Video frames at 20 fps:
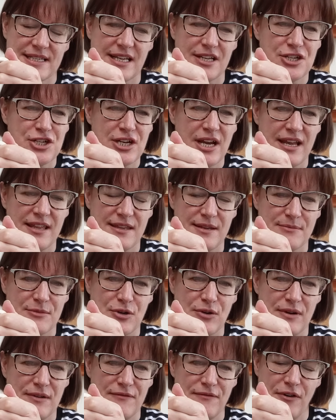I'll share them
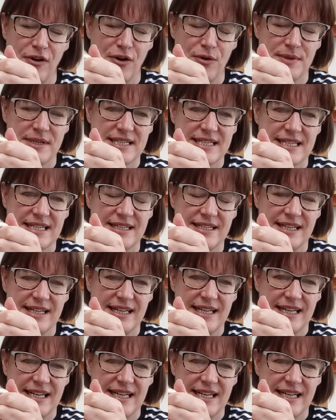going forward in